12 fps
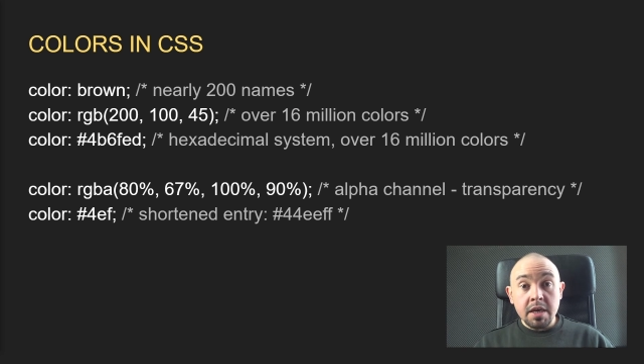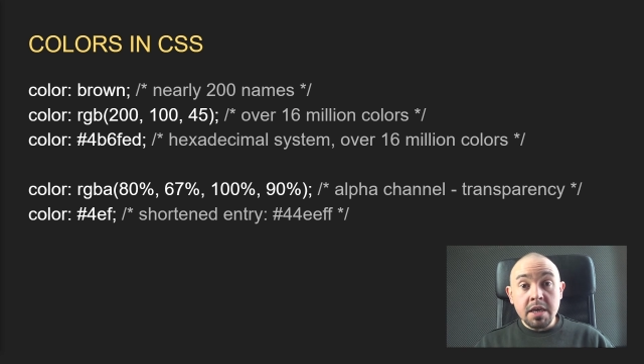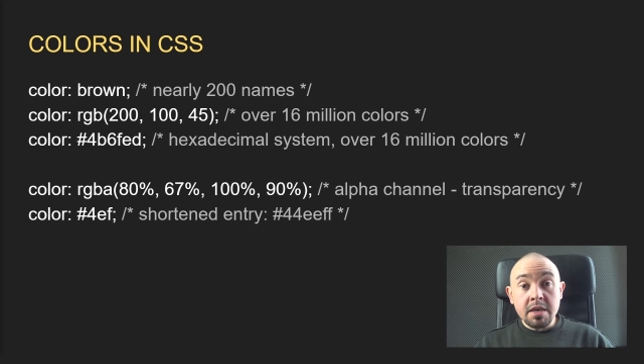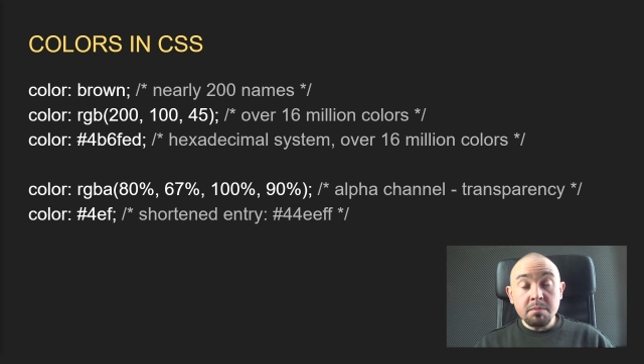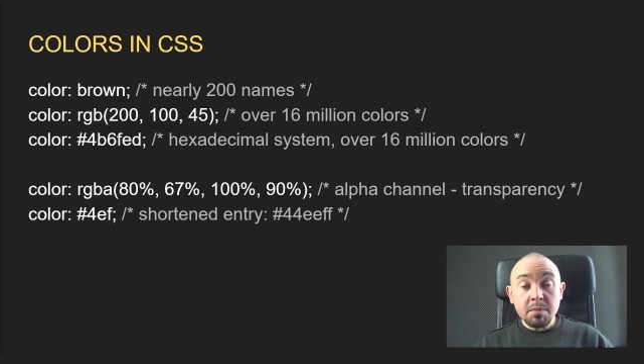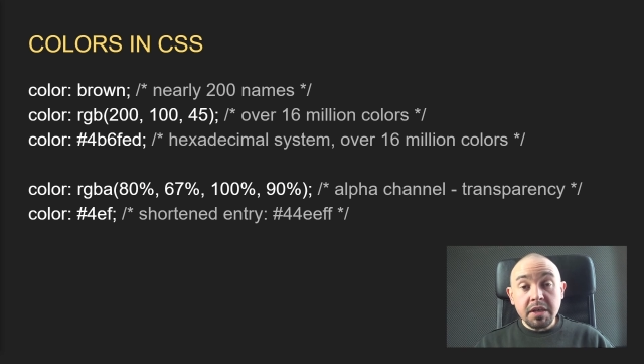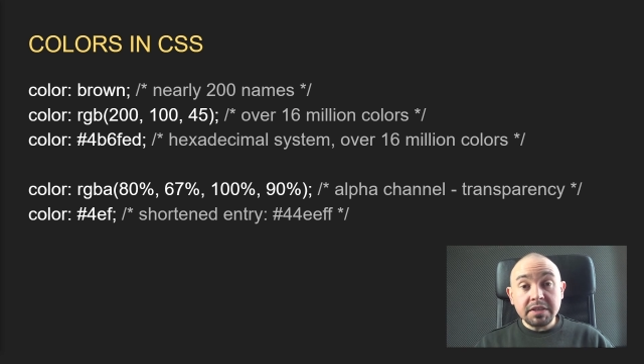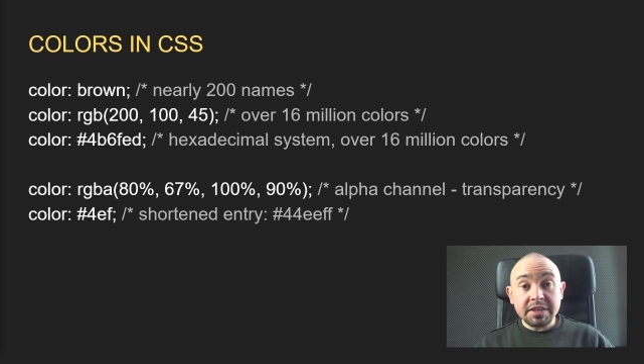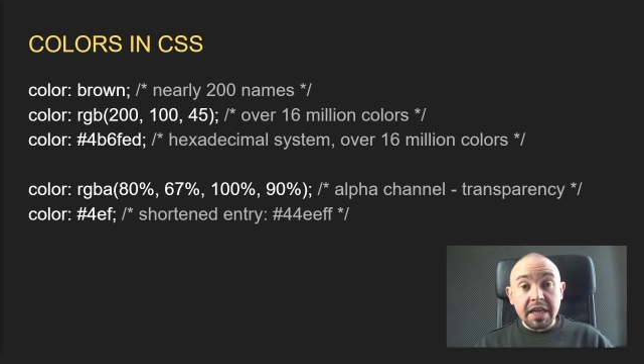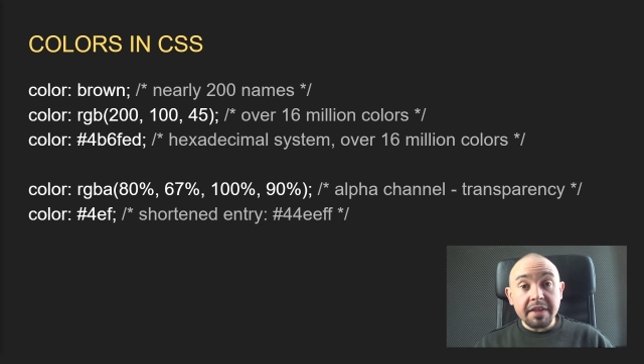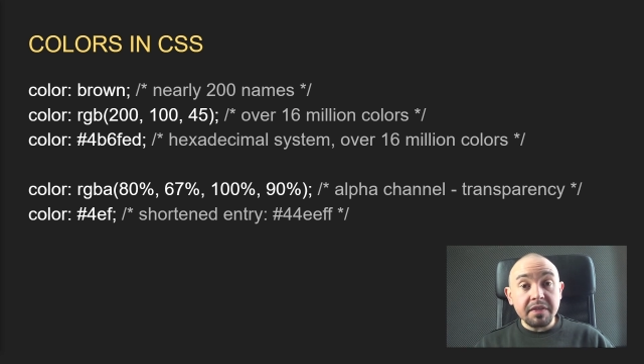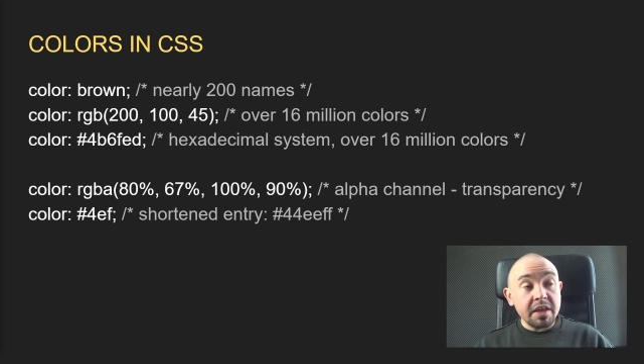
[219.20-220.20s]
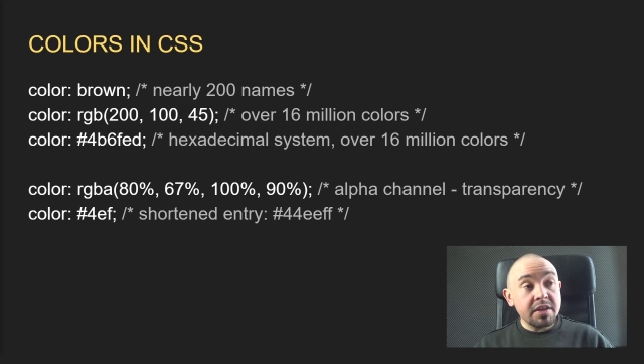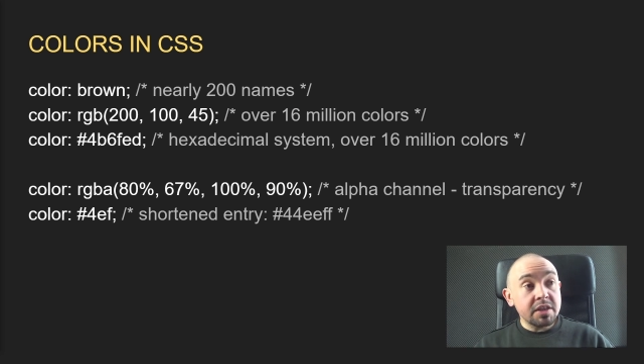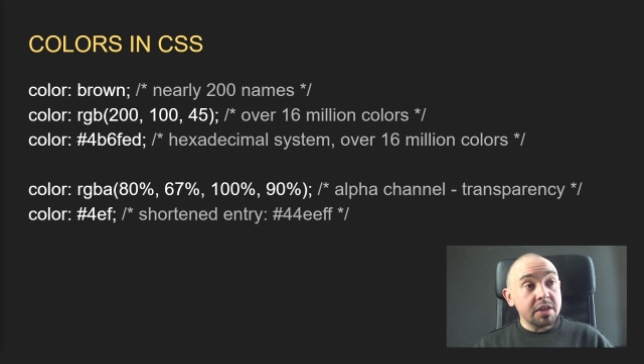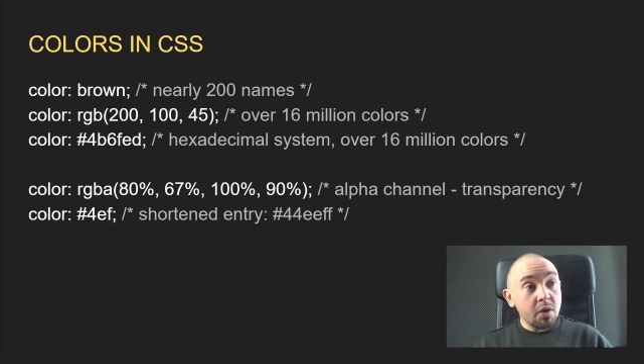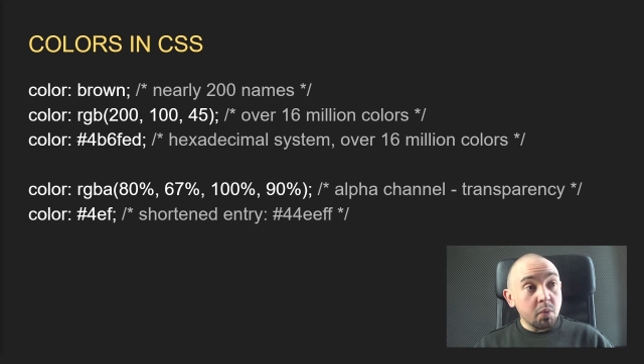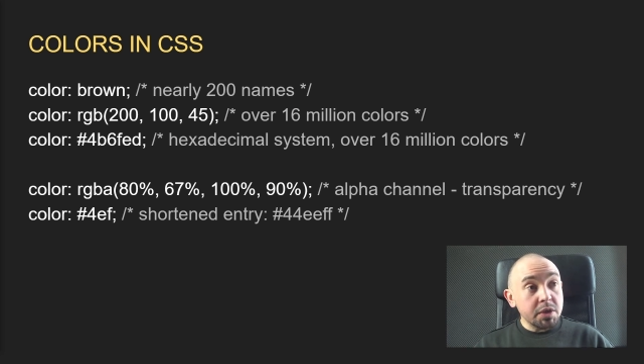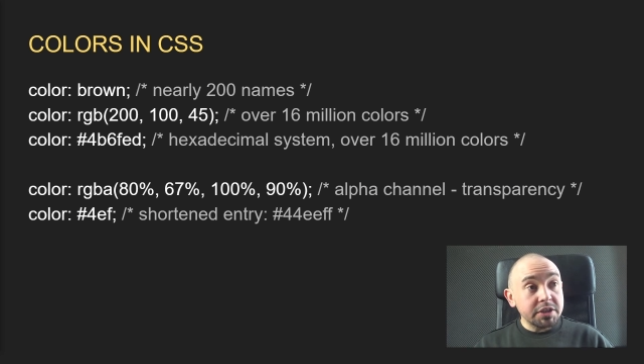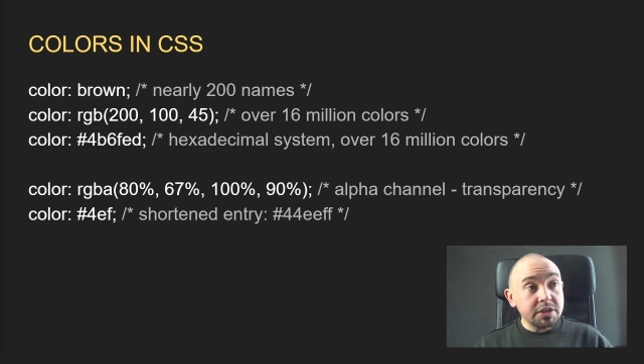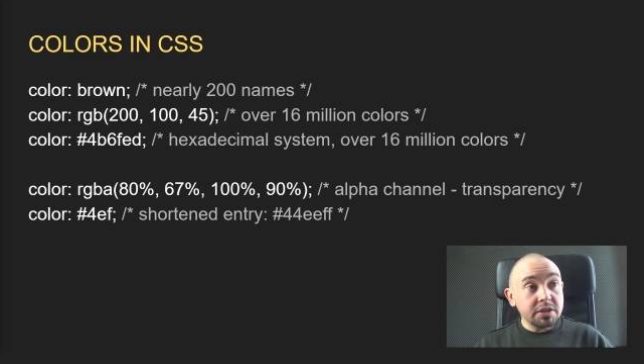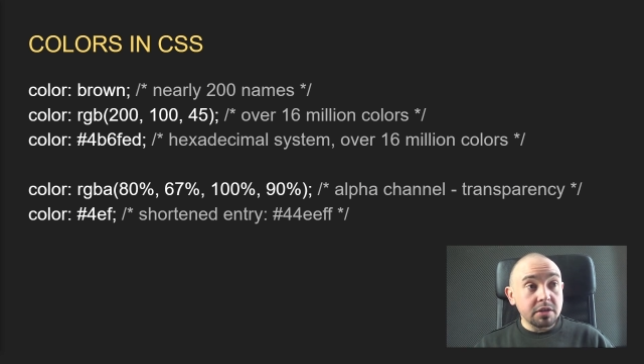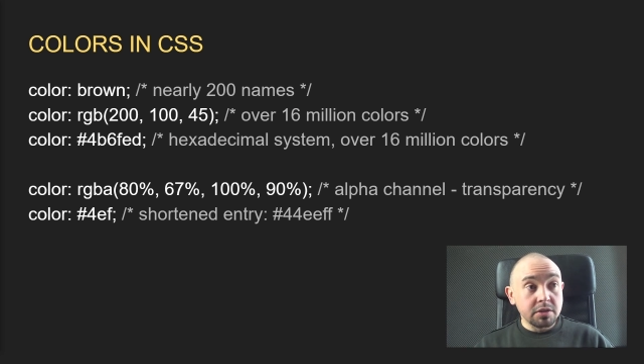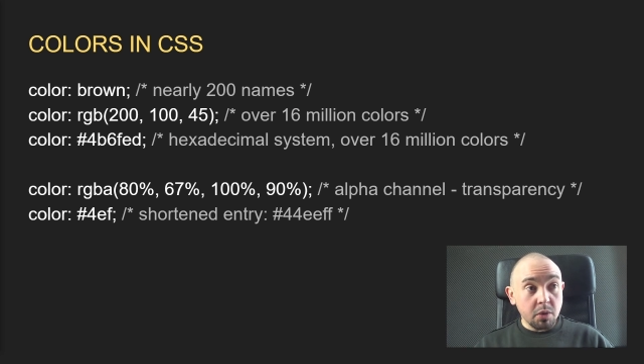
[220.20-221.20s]
it means that in the
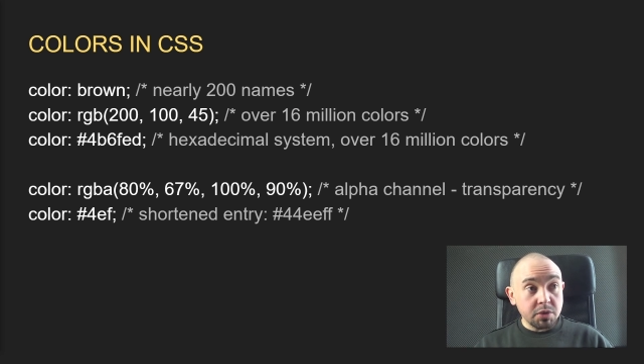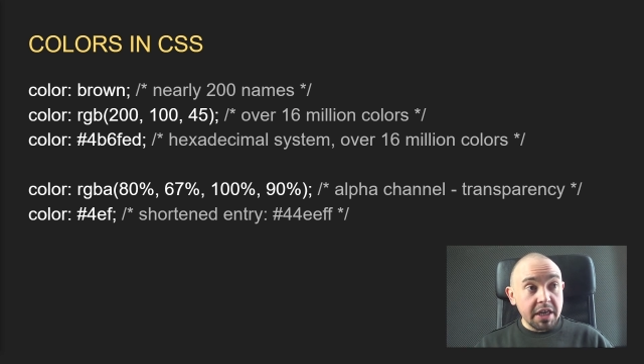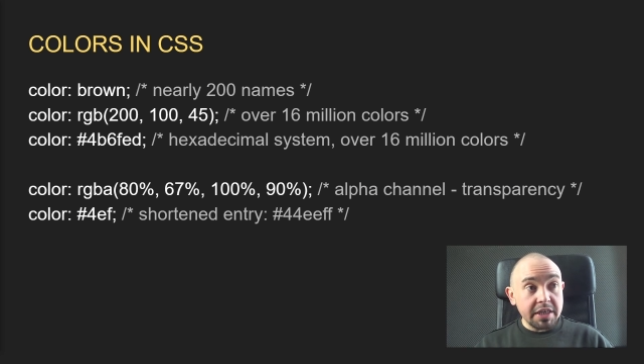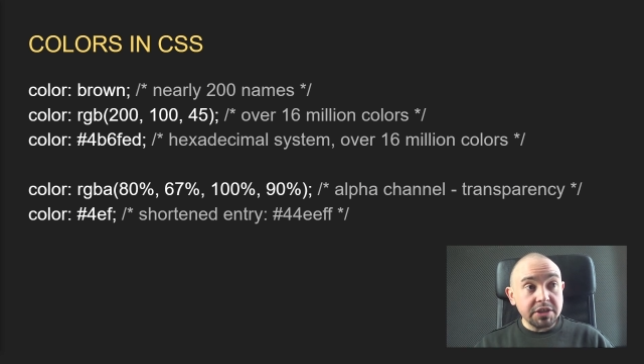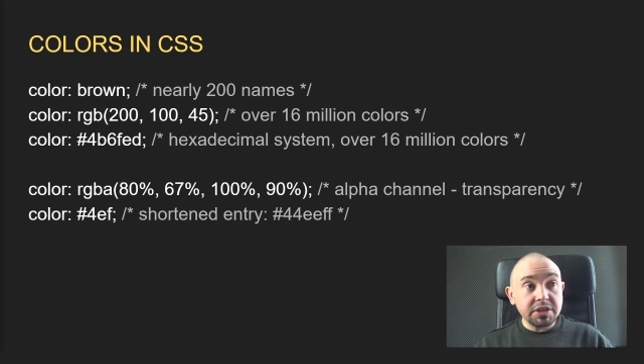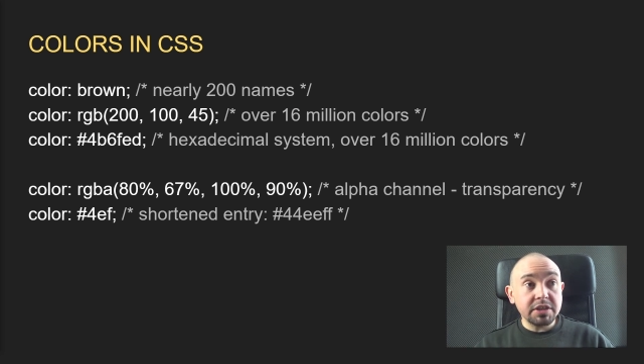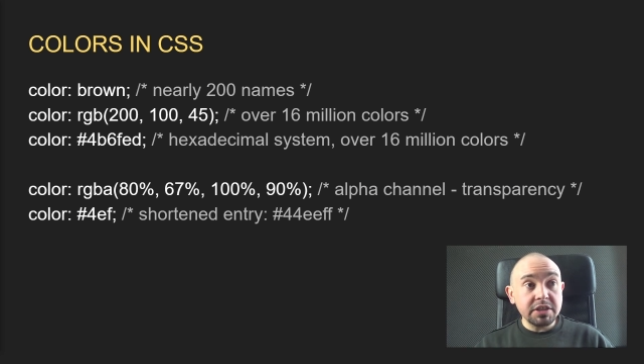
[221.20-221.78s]
original notation,